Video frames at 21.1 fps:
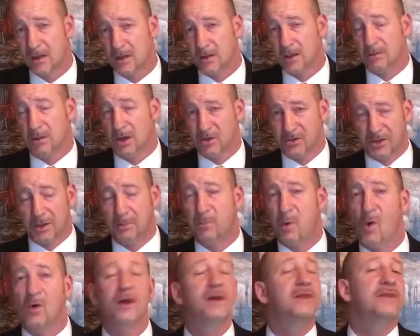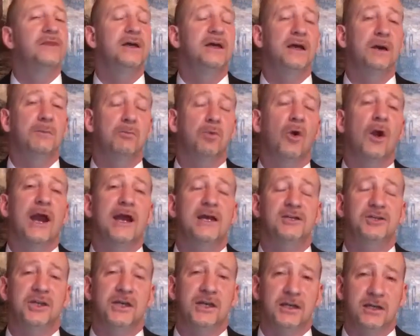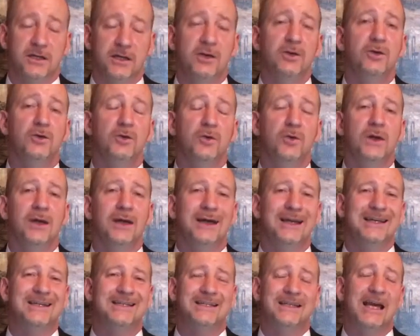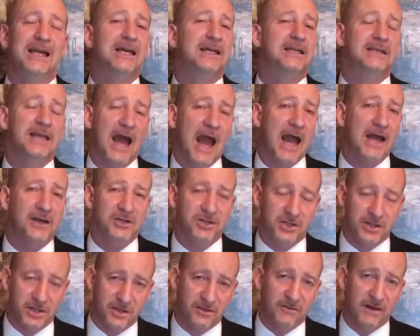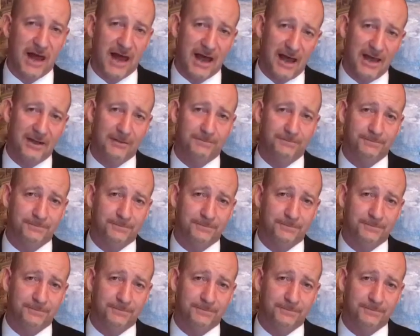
The most important thing a branch can do is stay attached to the vine.